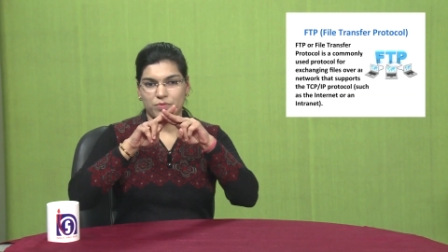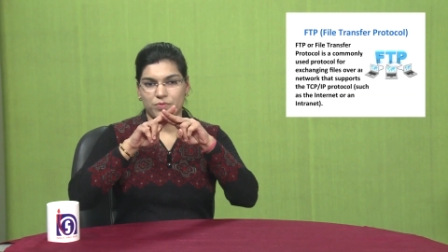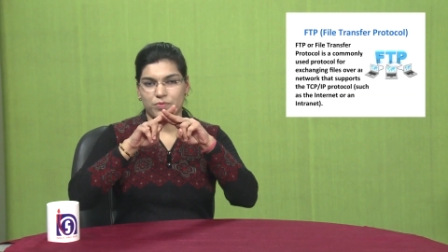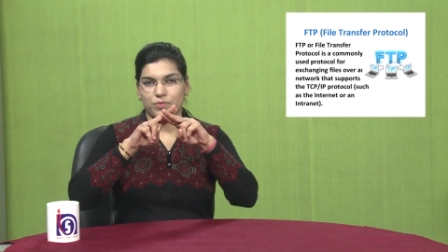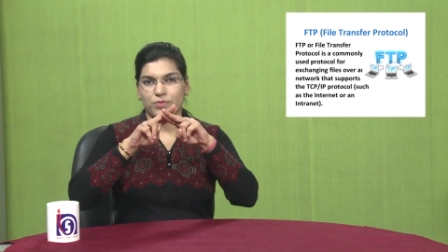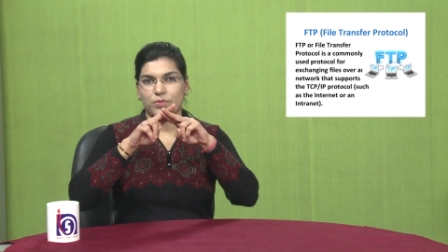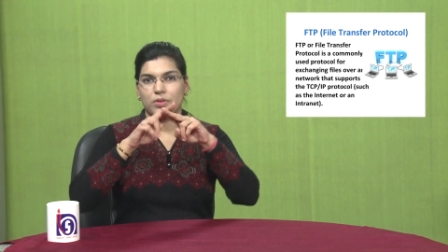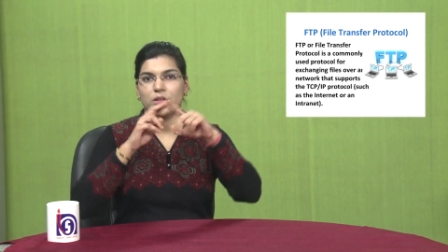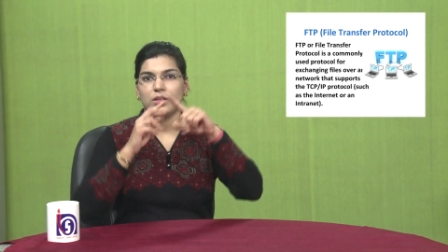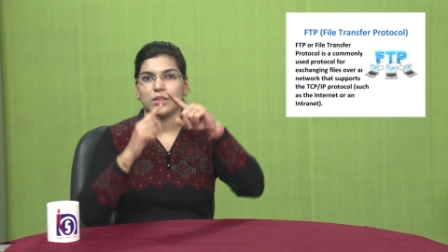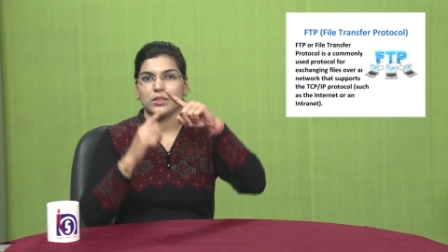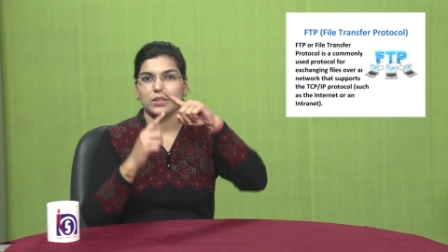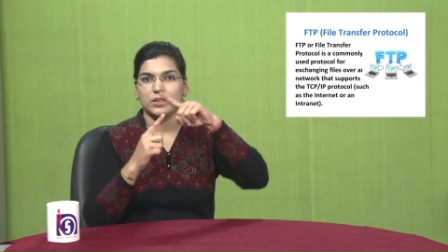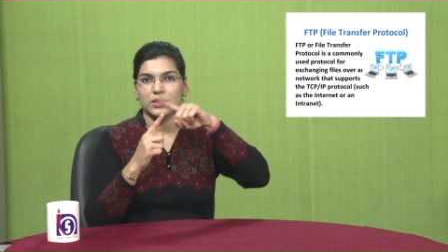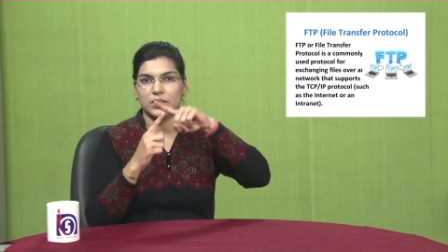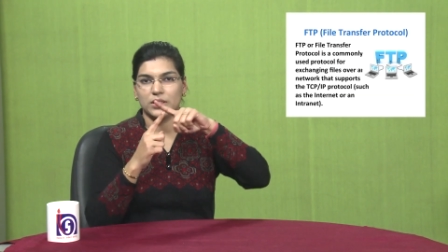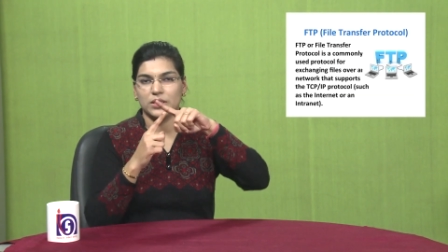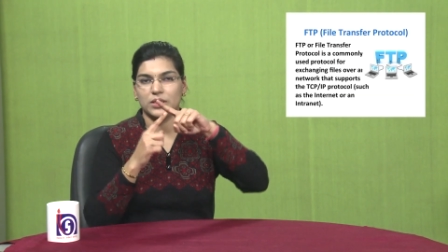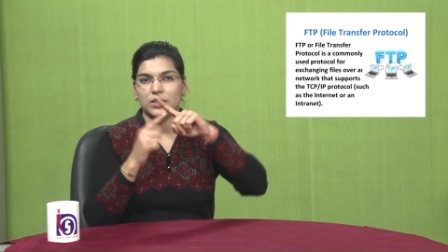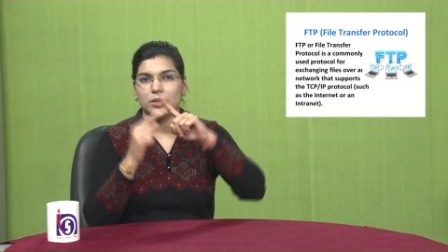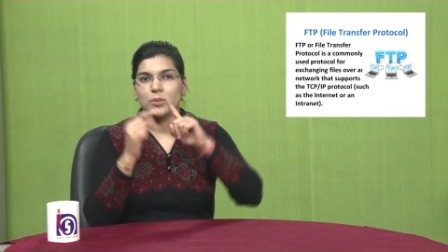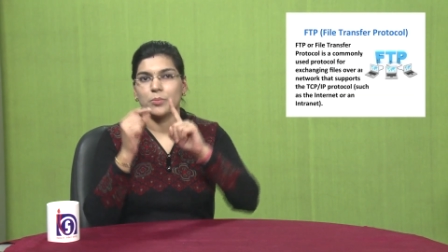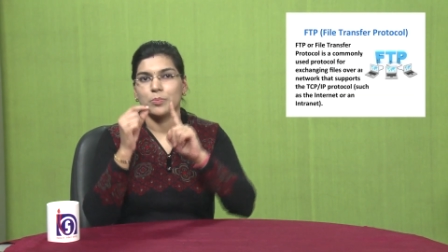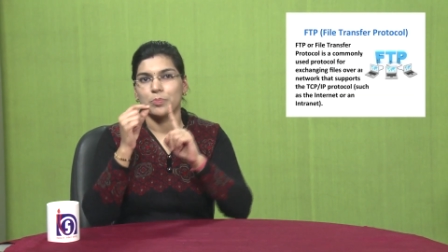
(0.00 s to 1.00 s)

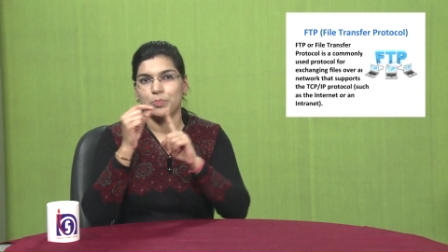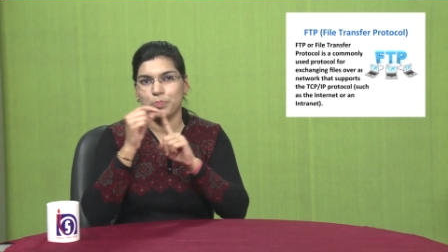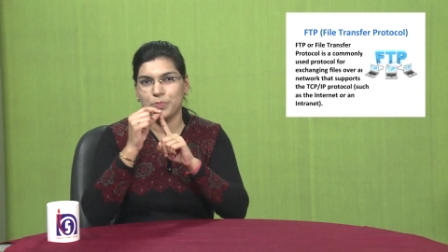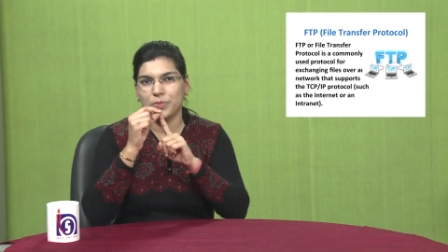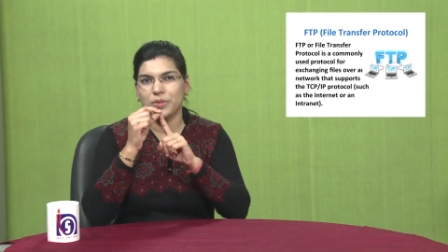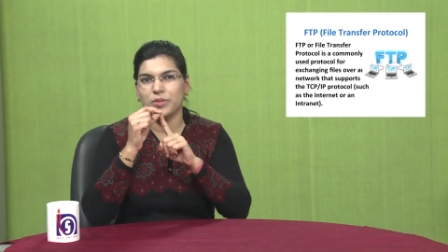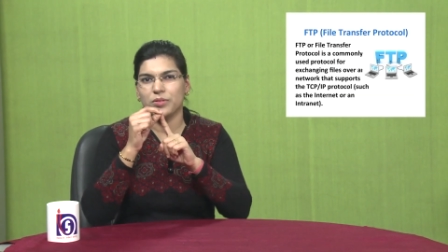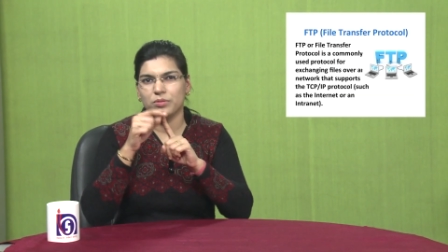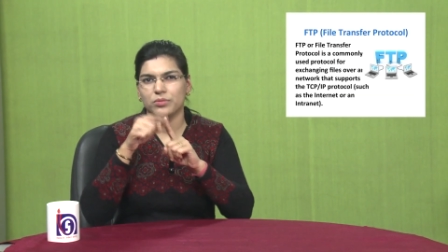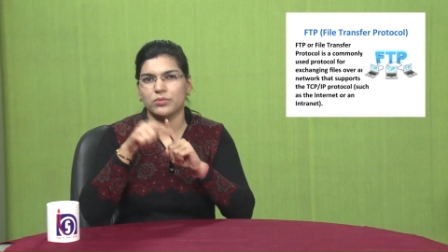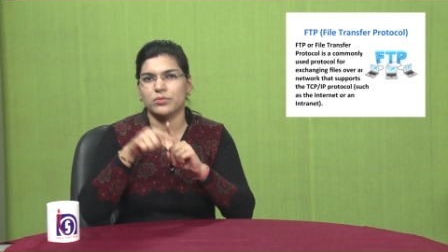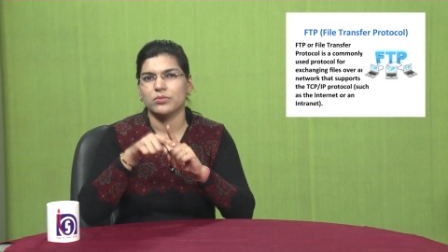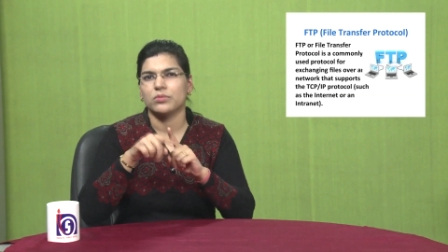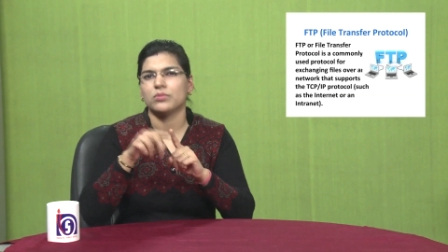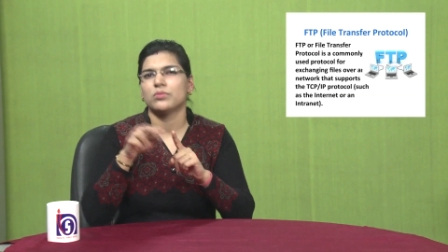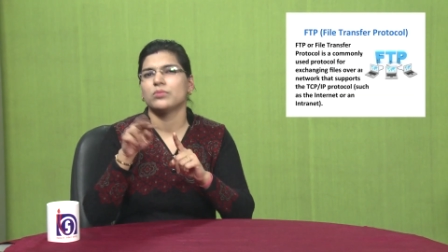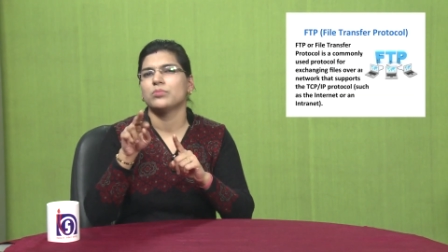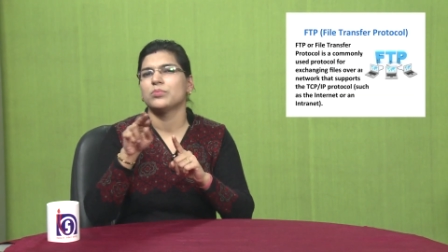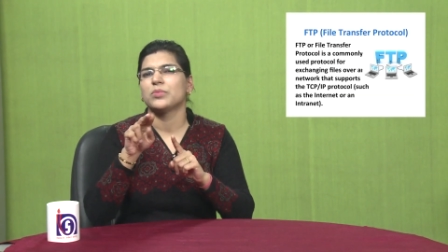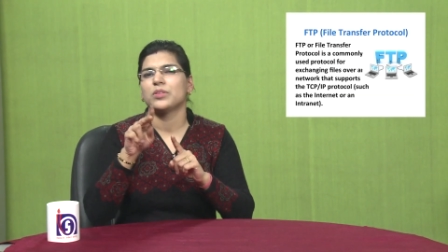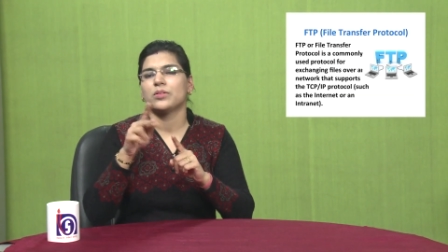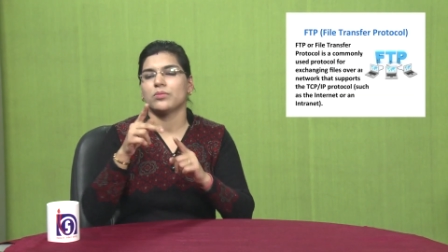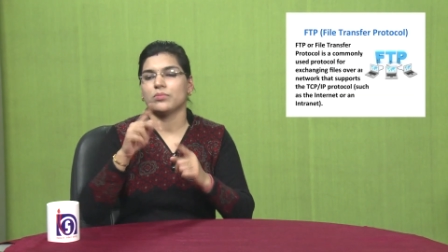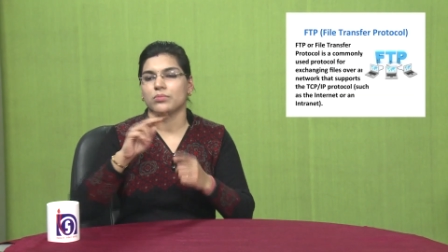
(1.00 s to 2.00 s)
FTP.
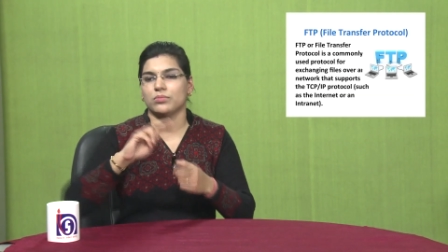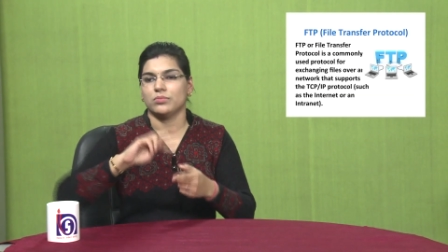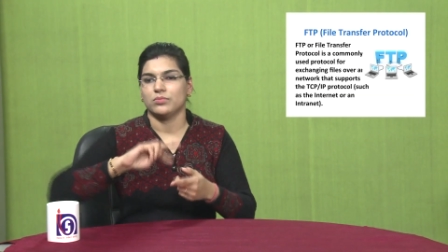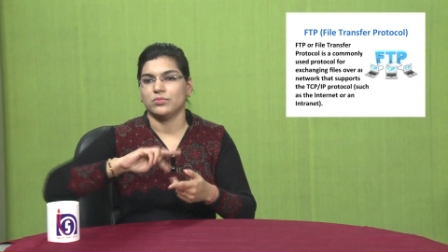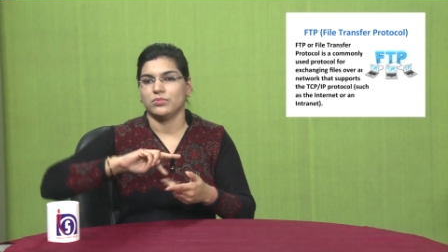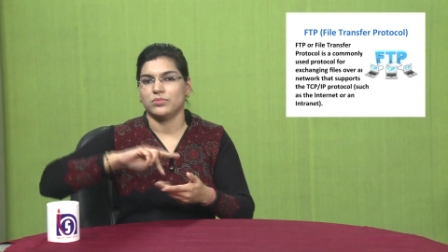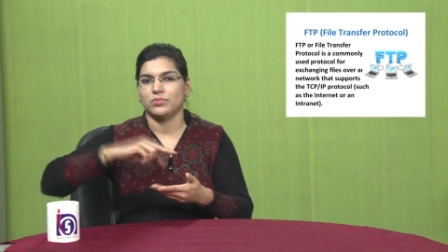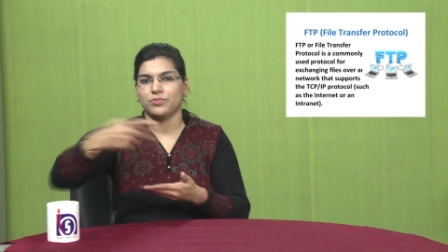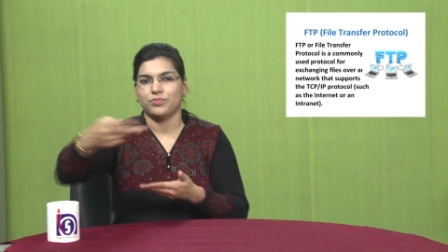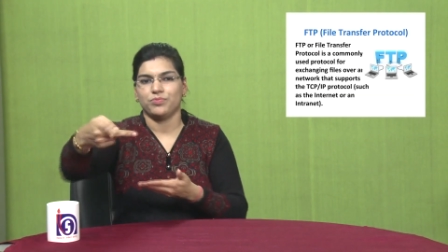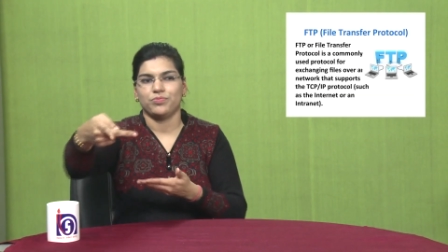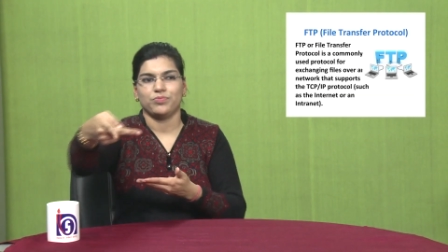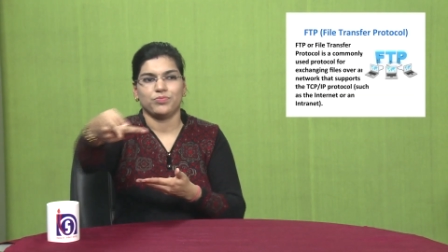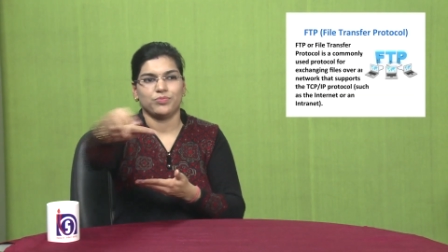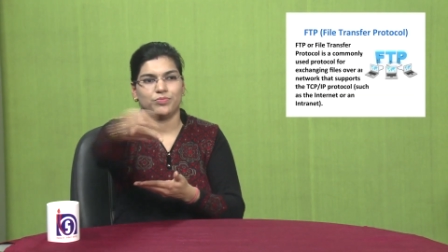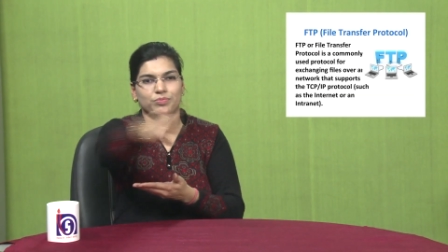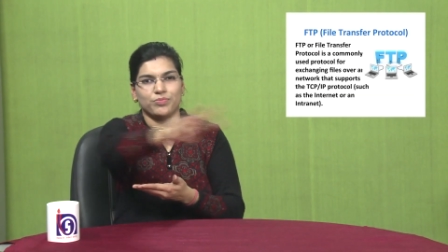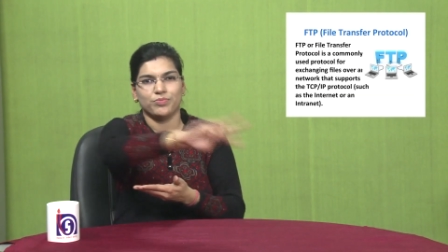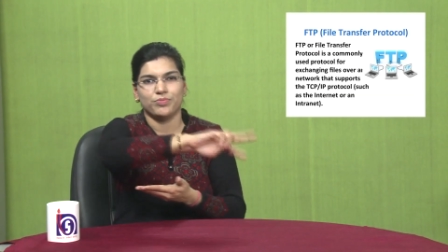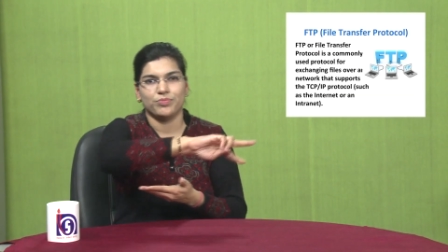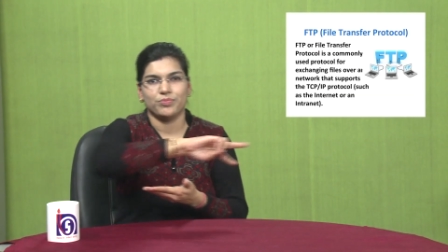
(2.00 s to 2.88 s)
It